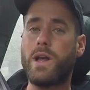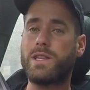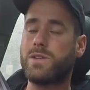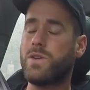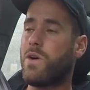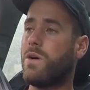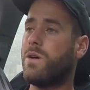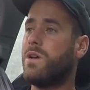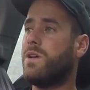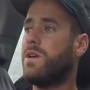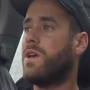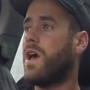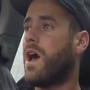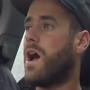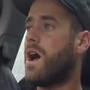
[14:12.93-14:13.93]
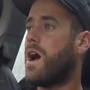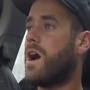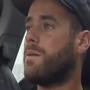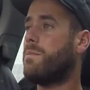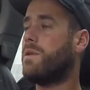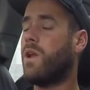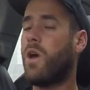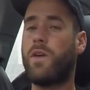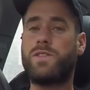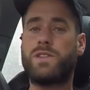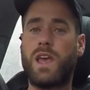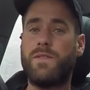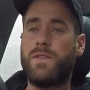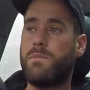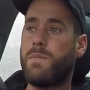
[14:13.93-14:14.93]
It's not
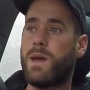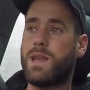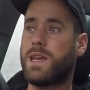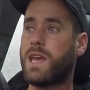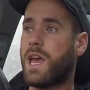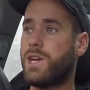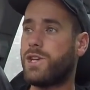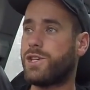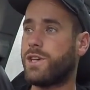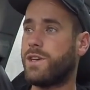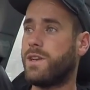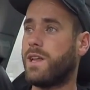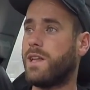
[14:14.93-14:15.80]
life-saving medication.